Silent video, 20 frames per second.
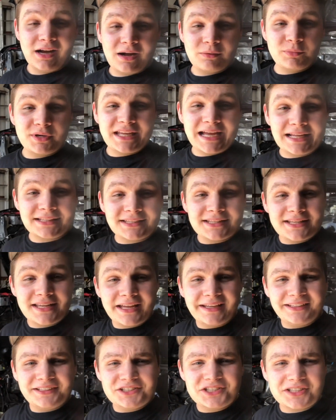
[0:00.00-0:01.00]
we got the
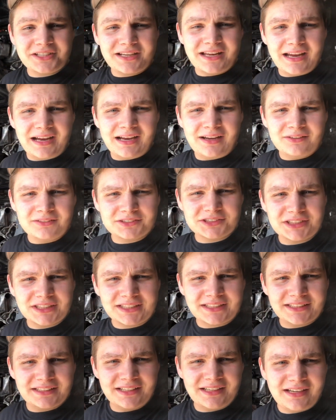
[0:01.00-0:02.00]
engine out.
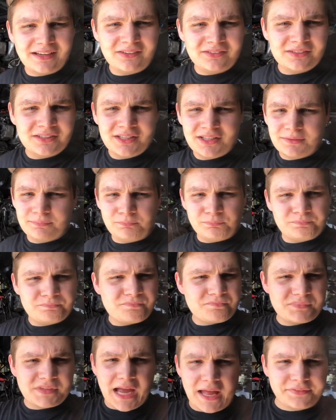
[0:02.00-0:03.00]
Check it out.
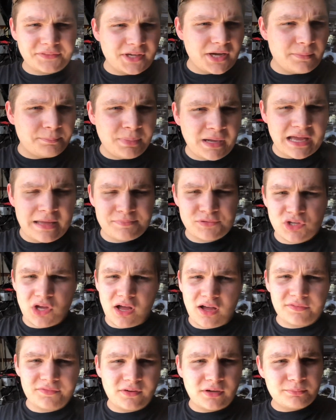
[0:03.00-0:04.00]
Got the up pipes
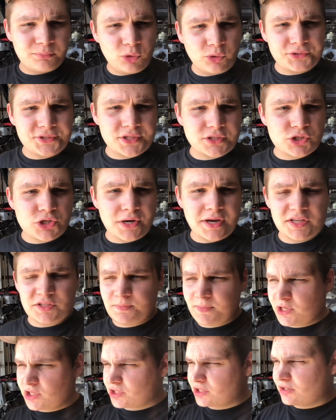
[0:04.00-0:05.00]
off, unbolted the
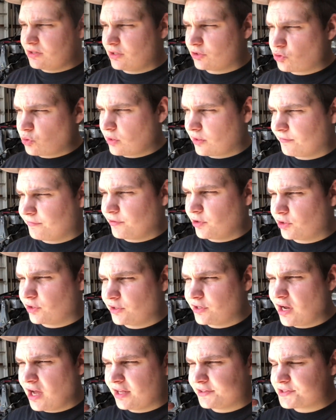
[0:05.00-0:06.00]
transmission, the torque converter
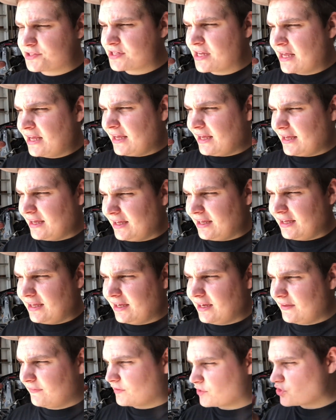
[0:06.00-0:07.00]
nuts,
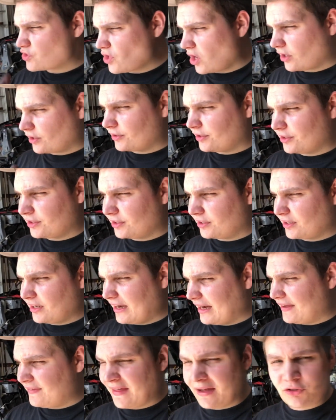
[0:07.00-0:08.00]
and the starter,
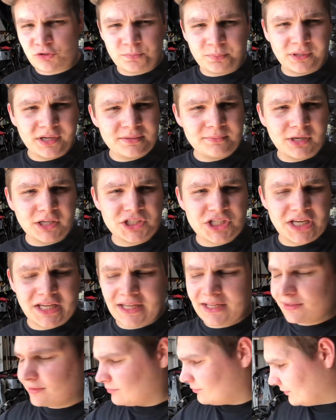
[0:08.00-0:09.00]
and that was pretty much
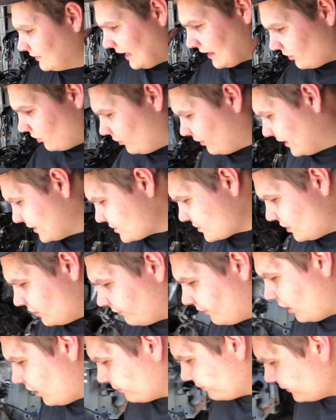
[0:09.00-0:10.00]
it. Got all that
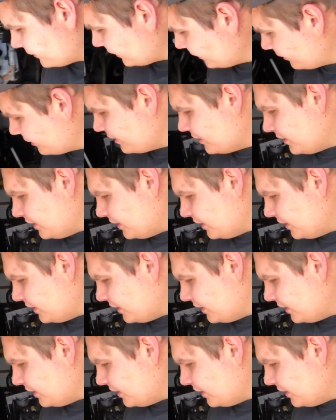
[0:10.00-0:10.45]
stuff off of there,